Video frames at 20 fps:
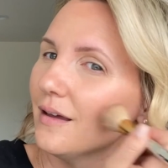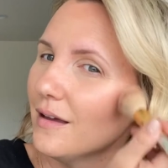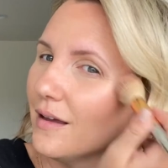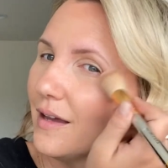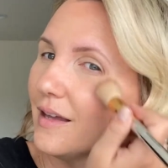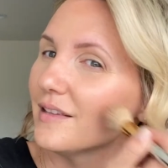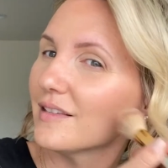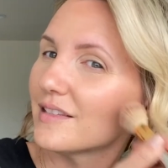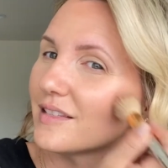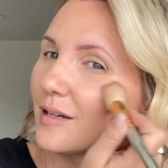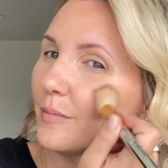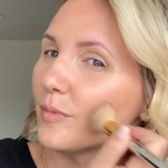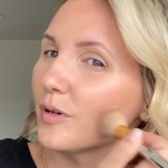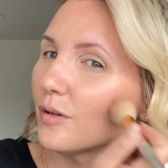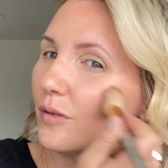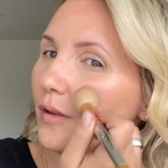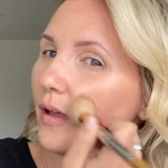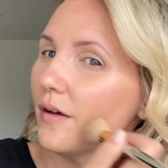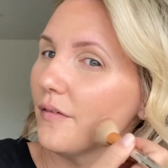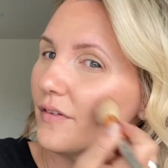And Summer
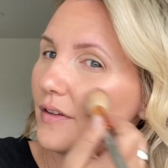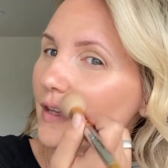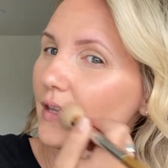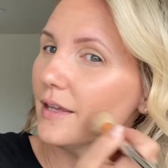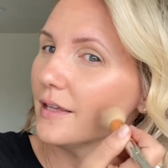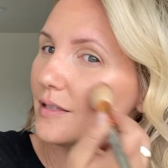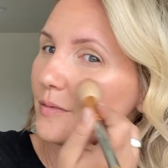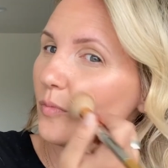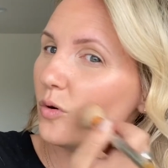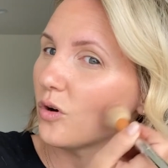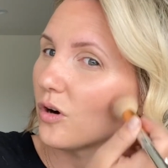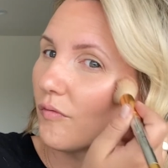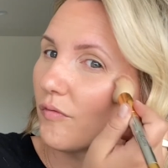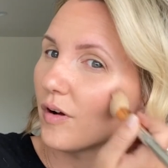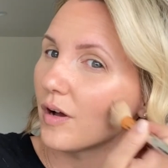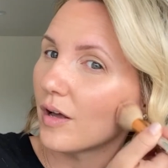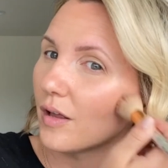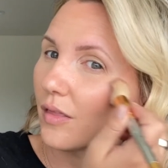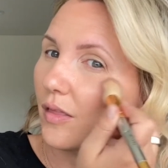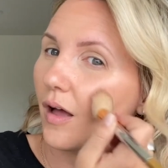Love is more of a
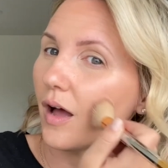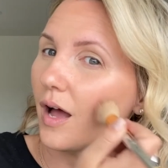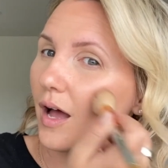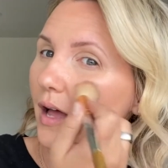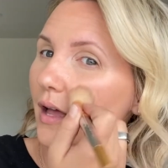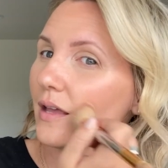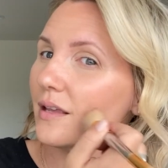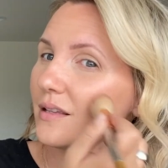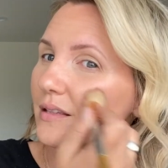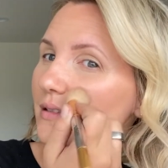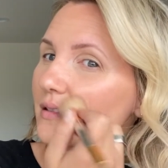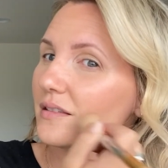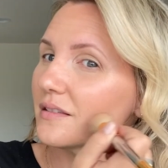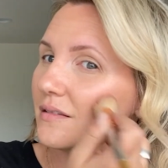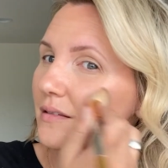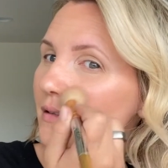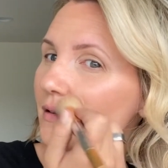gloss.